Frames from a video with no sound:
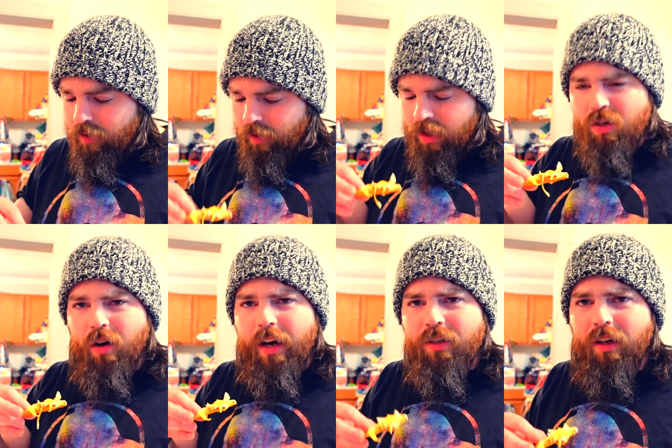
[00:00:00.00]
these
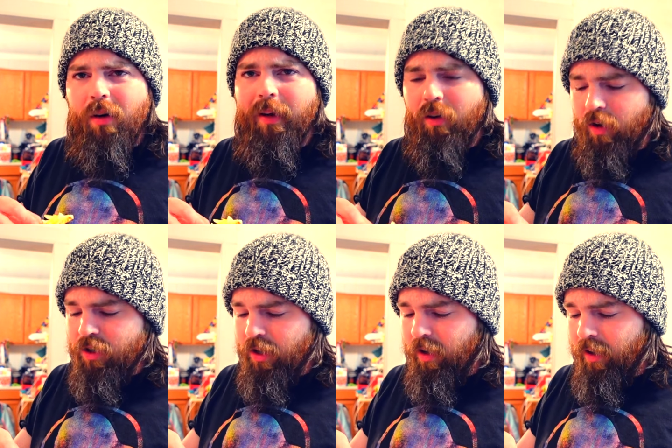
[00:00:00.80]
are actually a little bit
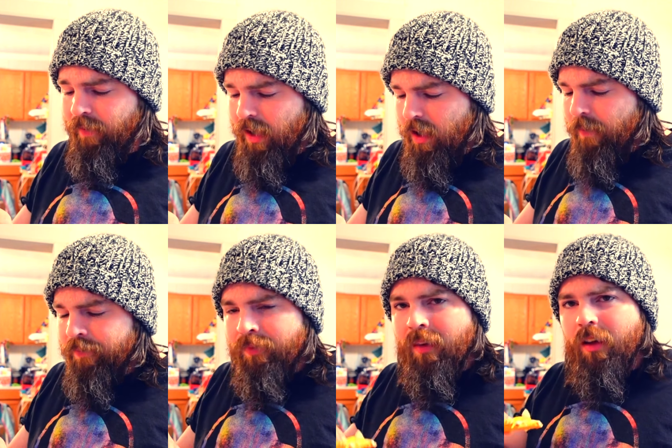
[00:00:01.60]
crunchier, and
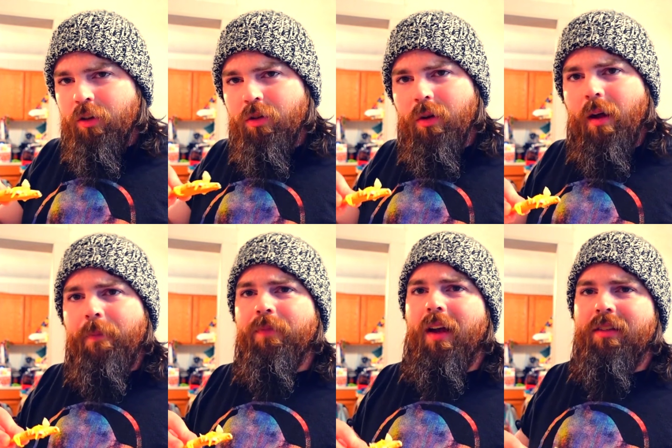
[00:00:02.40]
you do
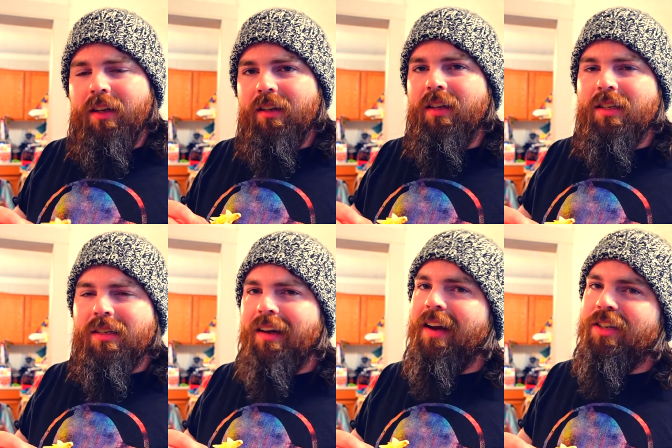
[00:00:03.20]
get the
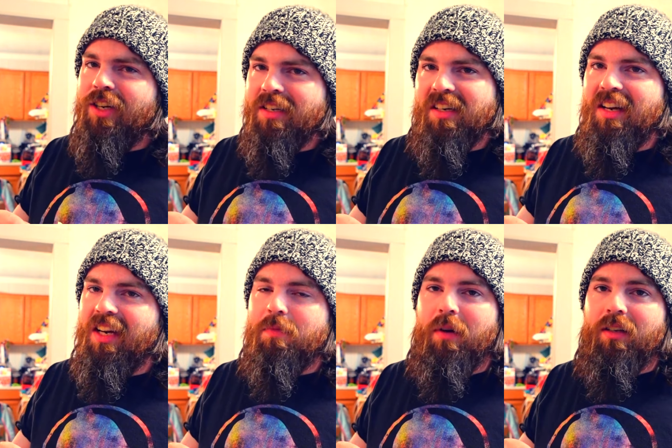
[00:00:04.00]
slight Cheez It
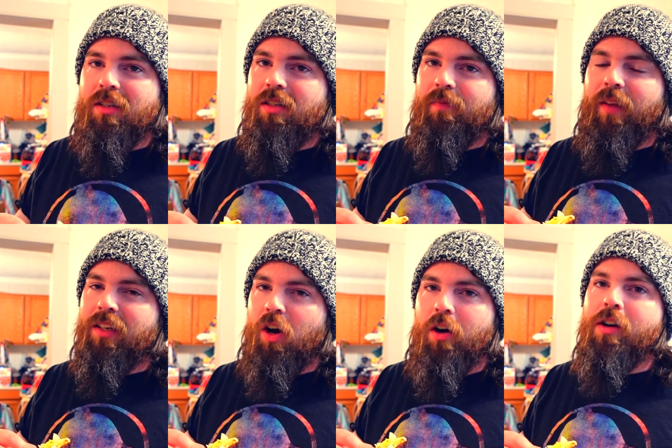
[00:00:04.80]
taste, but
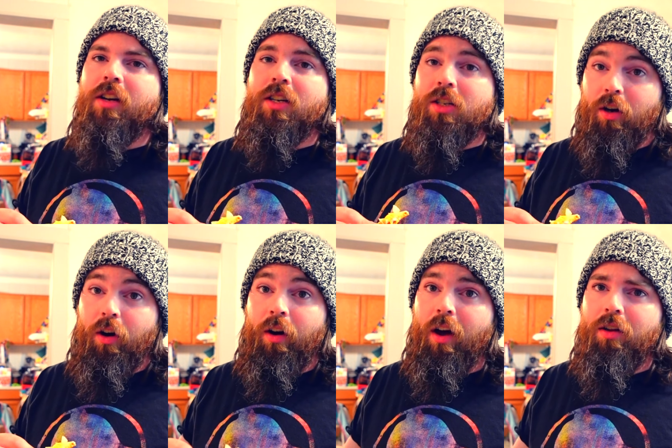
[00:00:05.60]
it's hard to
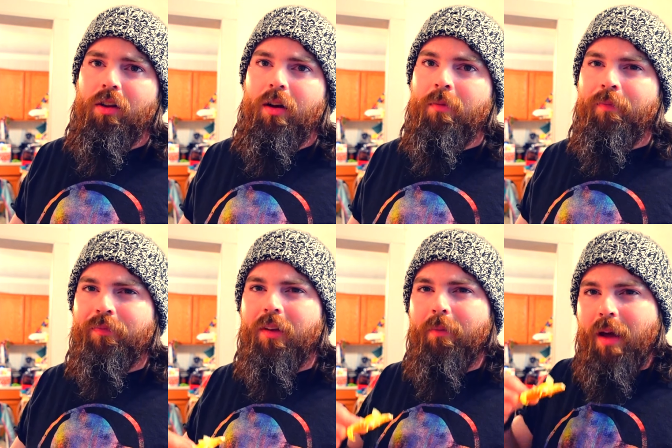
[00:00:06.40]
discern other than
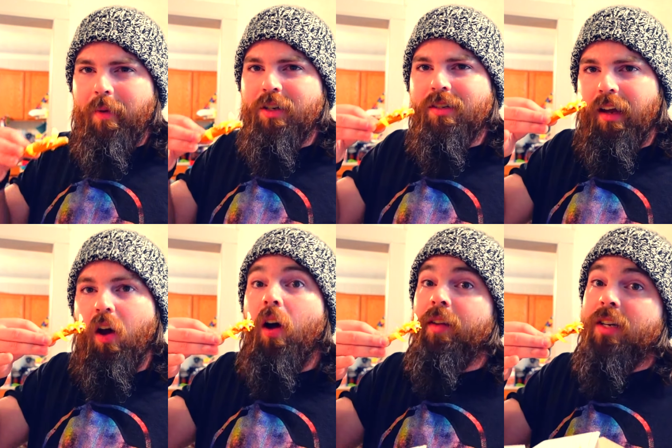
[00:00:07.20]
maybe just
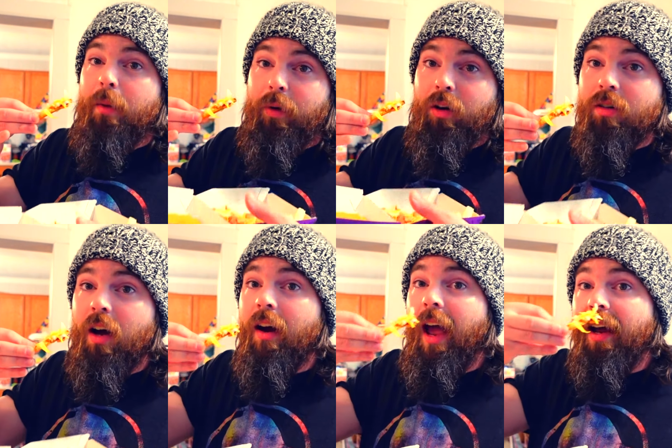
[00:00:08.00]
like on the tip of your
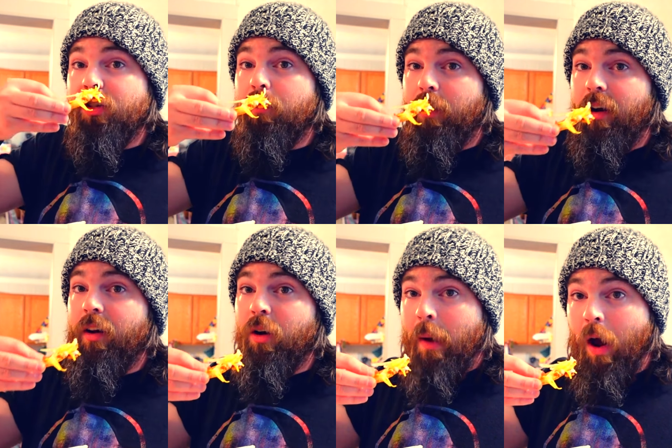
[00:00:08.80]
tongue as you put it
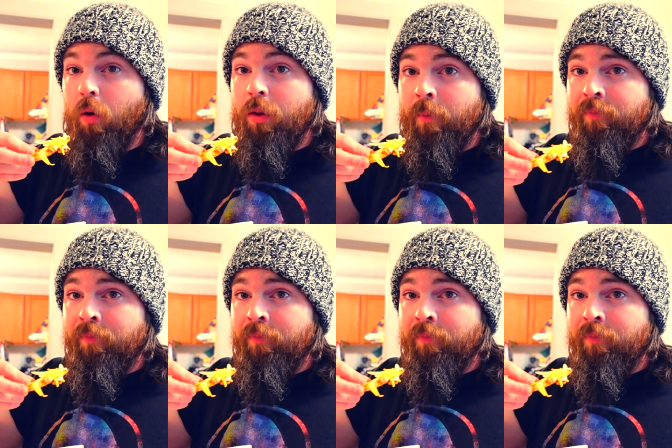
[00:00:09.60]
in your mouth.